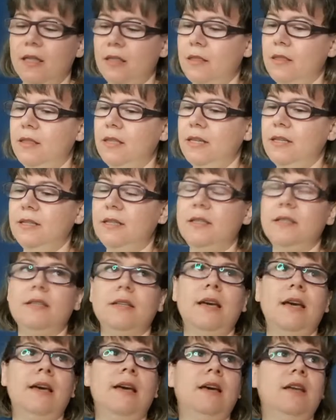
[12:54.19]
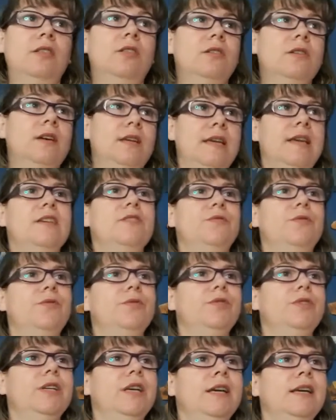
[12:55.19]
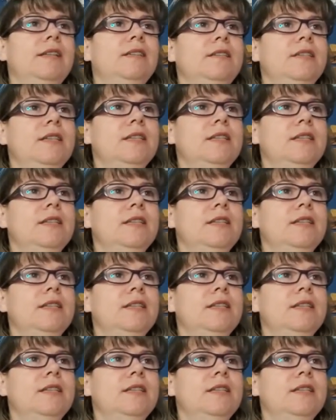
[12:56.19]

This, yes, 48.